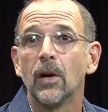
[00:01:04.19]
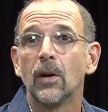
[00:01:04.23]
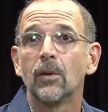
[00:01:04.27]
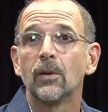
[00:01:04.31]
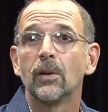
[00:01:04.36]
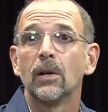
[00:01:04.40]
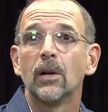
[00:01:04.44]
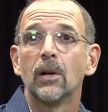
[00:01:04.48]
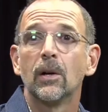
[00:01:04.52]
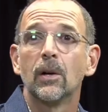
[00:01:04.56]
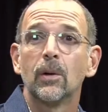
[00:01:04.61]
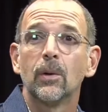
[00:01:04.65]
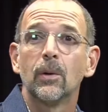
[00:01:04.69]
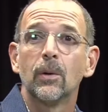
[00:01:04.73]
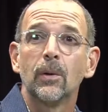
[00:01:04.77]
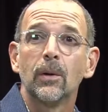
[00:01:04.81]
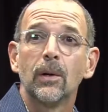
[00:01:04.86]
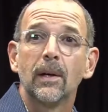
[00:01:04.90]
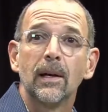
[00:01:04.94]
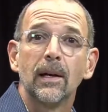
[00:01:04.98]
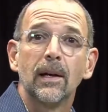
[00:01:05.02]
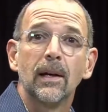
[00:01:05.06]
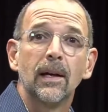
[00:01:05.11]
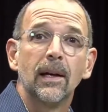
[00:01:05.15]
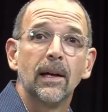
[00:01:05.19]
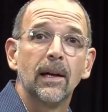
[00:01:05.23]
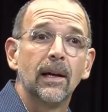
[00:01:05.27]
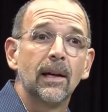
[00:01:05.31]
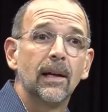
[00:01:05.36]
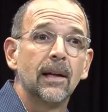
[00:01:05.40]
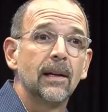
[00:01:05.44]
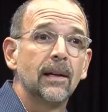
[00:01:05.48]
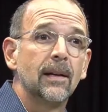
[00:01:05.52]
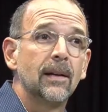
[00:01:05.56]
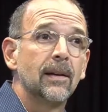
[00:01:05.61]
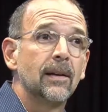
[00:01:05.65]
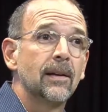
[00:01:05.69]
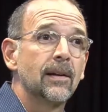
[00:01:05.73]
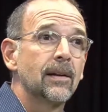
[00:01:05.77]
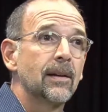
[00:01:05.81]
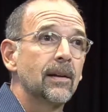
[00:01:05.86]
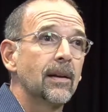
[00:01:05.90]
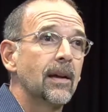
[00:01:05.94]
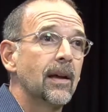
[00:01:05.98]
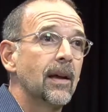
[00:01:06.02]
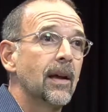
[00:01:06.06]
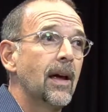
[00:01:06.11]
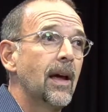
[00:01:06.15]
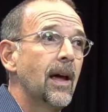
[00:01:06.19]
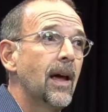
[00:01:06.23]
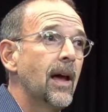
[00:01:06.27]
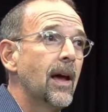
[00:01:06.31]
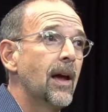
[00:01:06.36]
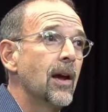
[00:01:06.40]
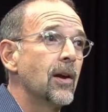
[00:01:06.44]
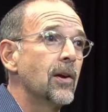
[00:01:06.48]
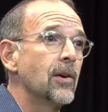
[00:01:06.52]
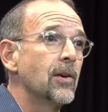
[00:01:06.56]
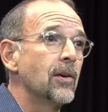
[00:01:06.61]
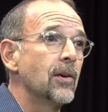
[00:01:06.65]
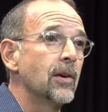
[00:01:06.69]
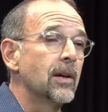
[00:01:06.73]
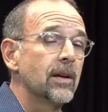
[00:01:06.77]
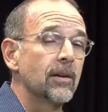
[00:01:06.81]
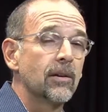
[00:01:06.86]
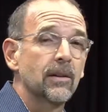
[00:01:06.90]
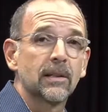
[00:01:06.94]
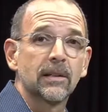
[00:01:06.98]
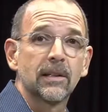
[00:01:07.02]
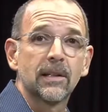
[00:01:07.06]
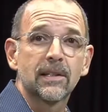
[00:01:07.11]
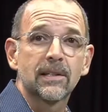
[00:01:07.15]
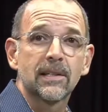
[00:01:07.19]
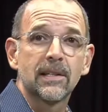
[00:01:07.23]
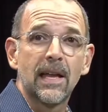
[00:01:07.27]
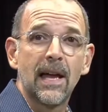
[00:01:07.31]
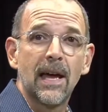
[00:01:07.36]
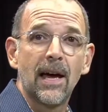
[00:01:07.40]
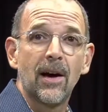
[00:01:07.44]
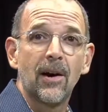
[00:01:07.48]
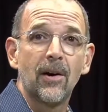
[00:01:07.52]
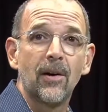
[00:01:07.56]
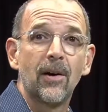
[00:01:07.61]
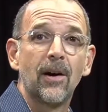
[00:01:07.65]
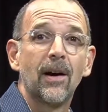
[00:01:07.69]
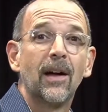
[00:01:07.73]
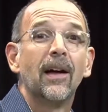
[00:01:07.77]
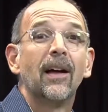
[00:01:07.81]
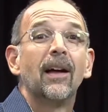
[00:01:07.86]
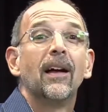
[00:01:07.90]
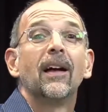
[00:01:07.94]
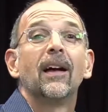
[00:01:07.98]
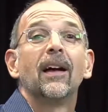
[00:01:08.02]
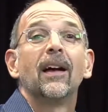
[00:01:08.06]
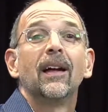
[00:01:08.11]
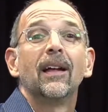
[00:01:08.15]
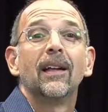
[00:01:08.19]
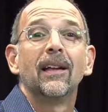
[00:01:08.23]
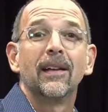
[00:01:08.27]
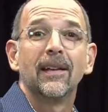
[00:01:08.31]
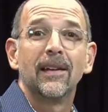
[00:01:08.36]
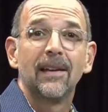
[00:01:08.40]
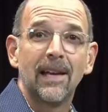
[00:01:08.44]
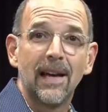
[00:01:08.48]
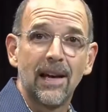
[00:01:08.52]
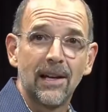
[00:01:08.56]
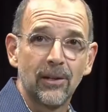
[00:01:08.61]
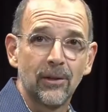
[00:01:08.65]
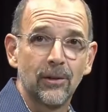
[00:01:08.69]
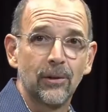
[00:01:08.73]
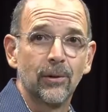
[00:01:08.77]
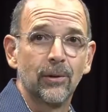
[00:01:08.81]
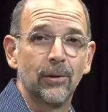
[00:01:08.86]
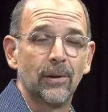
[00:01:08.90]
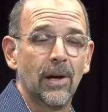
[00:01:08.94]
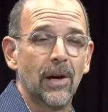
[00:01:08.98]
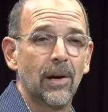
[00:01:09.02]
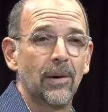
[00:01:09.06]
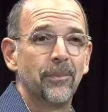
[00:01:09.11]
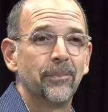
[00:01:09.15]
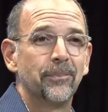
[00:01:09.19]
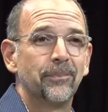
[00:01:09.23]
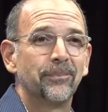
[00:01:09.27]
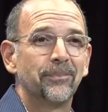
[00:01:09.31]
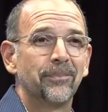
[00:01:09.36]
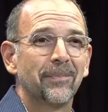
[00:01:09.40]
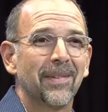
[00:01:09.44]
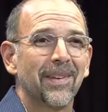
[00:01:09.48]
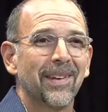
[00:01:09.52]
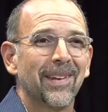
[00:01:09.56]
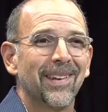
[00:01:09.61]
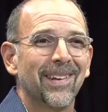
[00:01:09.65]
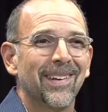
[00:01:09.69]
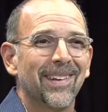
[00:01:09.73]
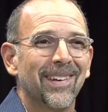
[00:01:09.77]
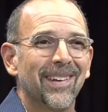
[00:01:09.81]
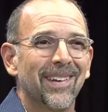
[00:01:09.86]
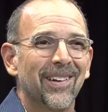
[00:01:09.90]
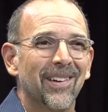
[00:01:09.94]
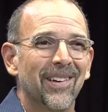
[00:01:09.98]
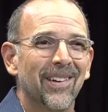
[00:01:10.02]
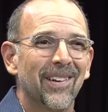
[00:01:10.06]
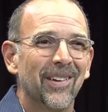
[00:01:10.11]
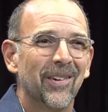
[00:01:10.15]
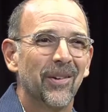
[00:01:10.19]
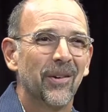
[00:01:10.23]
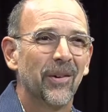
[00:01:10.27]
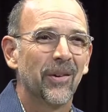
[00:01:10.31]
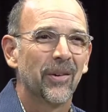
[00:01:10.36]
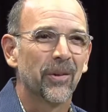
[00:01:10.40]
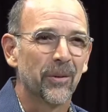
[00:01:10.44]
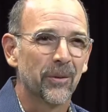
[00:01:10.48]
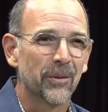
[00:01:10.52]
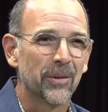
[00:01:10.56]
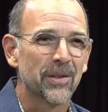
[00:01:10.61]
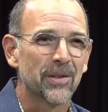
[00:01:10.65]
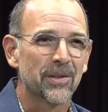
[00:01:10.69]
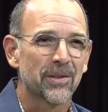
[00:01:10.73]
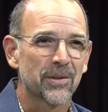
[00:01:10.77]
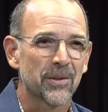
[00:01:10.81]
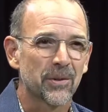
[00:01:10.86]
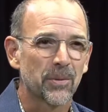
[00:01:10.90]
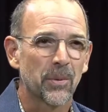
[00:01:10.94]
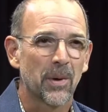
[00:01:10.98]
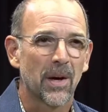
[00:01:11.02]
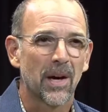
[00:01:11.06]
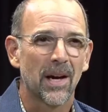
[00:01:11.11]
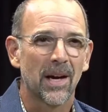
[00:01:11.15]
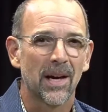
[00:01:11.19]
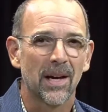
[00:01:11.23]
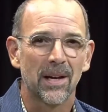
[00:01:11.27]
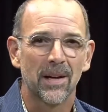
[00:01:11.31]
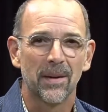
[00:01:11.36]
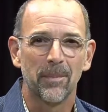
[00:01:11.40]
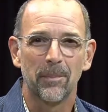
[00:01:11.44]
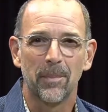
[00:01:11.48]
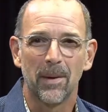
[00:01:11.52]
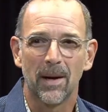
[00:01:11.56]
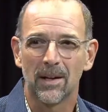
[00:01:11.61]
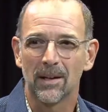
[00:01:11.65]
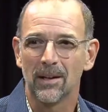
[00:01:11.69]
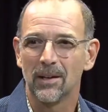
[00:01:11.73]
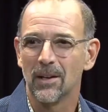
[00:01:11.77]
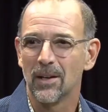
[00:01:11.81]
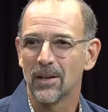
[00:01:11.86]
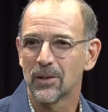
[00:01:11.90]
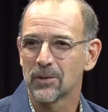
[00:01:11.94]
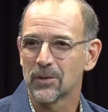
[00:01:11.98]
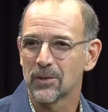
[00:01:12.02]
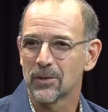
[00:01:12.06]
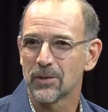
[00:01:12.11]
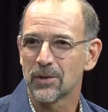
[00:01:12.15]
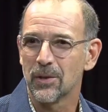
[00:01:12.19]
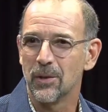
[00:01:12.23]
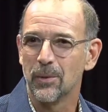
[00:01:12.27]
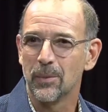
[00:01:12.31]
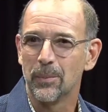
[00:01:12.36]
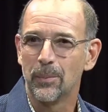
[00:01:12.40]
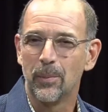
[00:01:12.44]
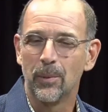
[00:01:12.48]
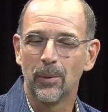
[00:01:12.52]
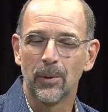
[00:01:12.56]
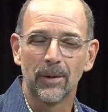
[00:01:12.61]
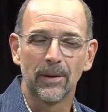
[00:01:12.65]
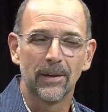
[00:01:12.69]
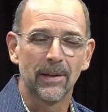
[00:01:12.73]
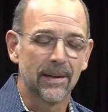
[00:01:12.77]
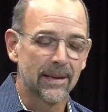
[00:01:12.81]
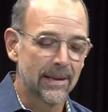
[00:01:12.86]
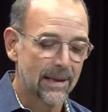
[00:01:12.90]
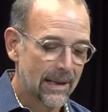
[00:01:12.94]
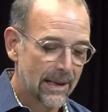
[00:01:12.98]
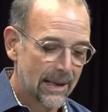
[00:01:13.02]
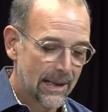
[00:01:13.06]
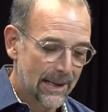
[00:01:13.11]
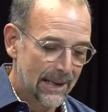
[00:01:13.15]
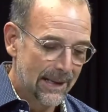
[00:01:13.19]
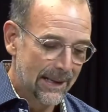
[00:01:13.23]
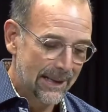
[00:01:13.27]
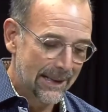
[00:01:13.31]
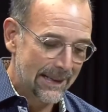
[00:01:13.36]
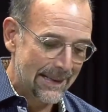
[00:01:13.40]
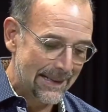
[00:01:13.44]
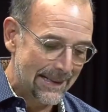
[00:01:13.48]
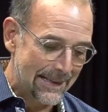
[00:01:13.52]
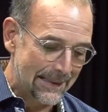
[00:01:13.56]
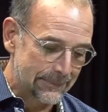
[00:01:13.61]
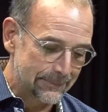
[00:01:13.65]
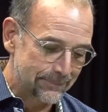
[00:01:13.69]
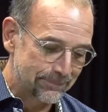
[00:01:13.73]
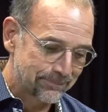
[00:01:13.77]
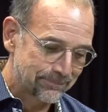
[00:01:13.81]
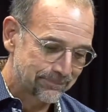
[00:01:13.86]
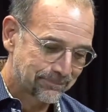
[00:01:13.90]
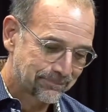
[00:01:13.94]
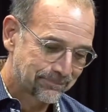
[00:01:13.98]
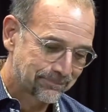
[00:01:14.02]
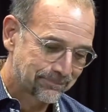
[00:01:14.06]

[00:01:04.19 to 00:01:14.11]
you don't know and you're hearing this now, now you do know. The reasons why monologues are so important. Now,